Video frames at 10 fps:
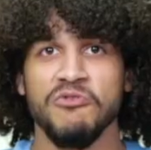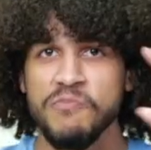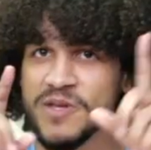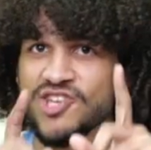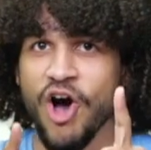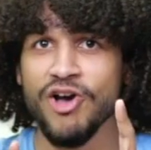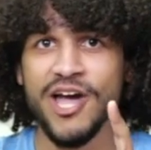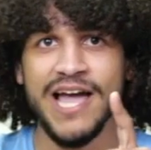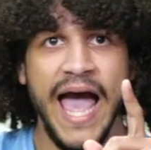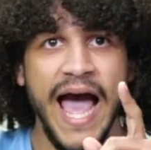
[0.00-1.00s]
We've been
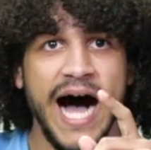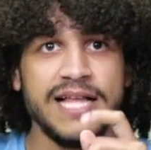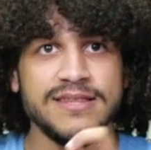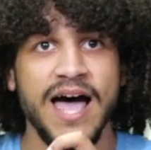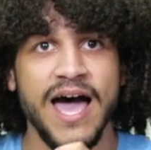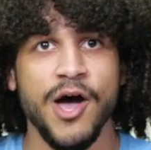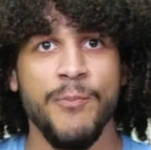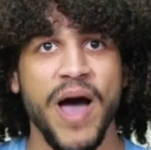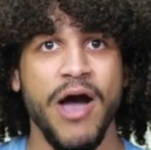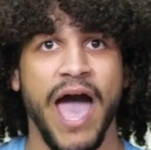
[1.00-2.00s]
talking a lot
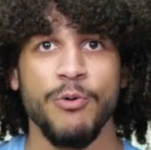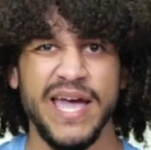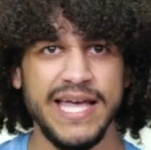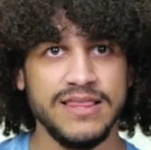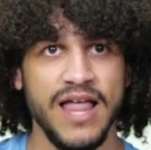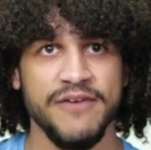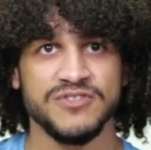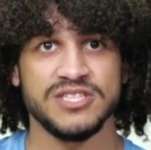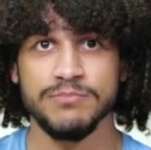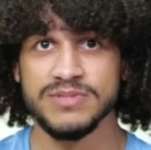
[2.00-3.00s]
about how in life
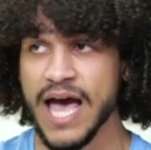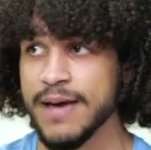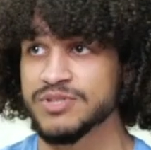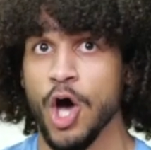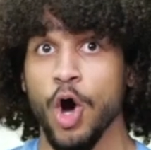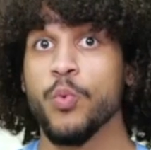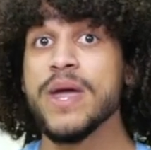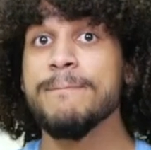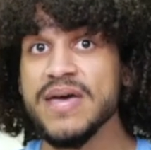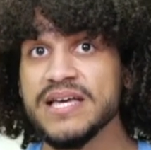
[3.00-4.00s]
sometimes
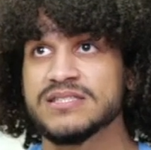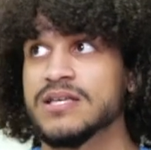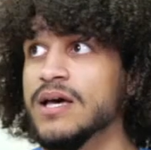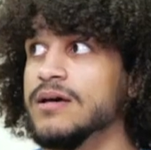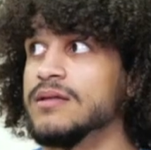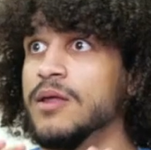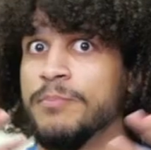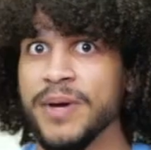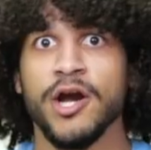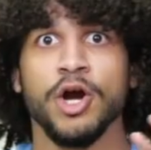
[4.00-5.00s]
we miss the
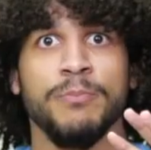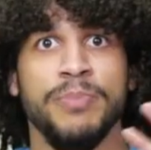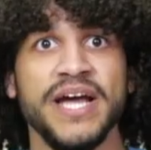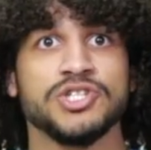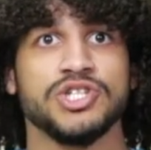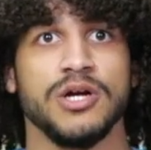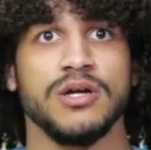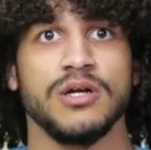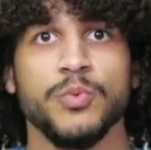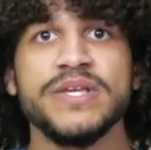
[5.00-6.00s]
bigger picture.
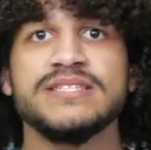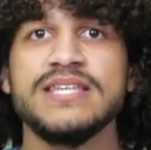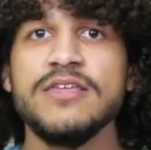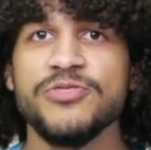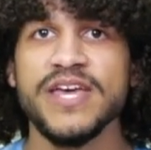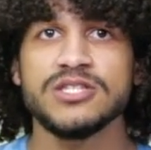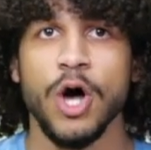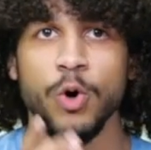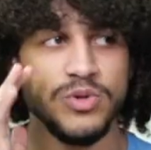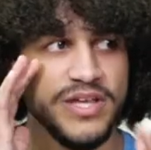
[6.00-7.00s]
We see things
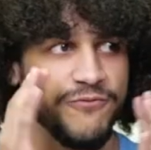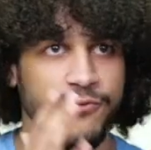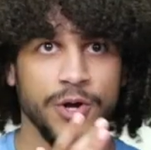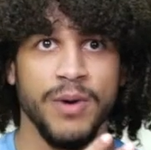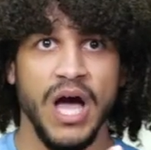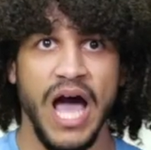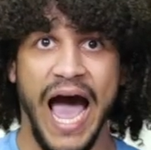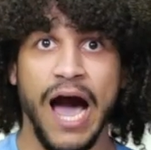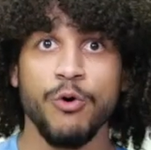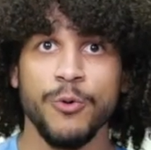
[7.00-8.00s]
only from
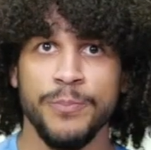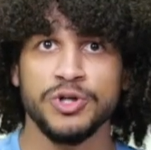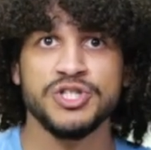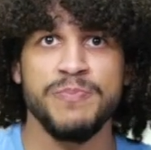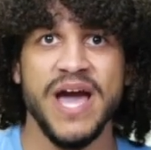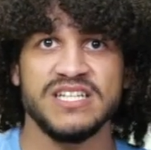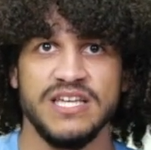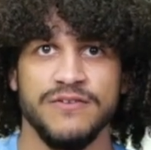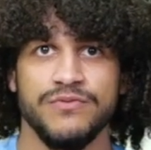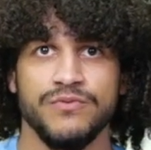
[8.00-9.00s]
our
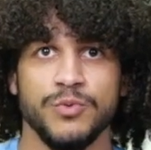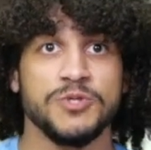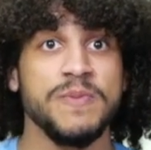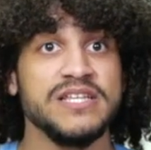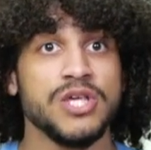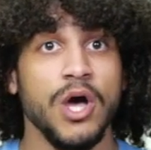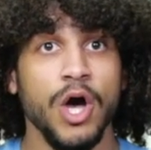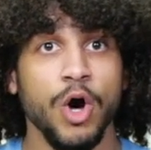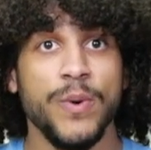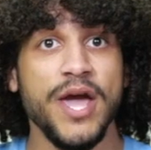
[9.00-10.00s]
perspective, which means
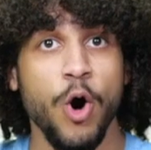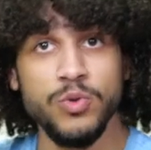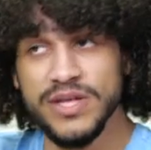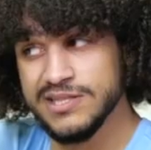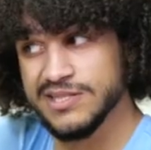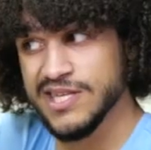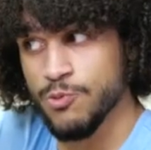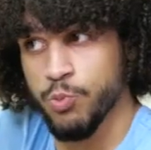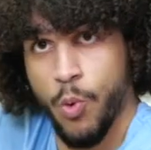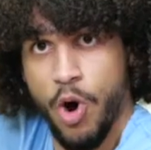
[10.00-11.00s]
we only see
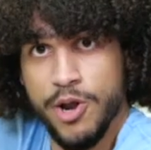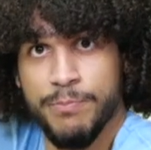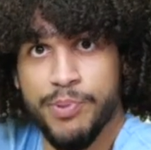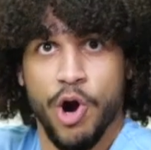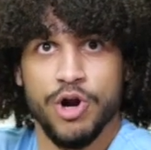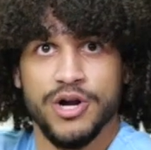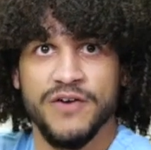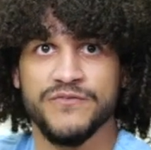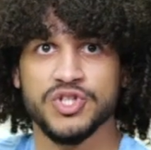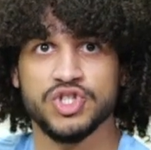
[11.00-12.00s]
one part
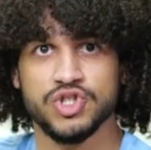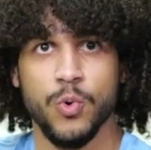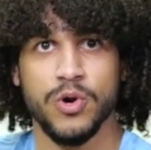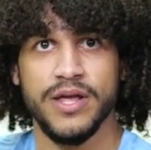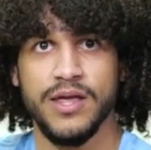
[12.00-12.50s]
of the story.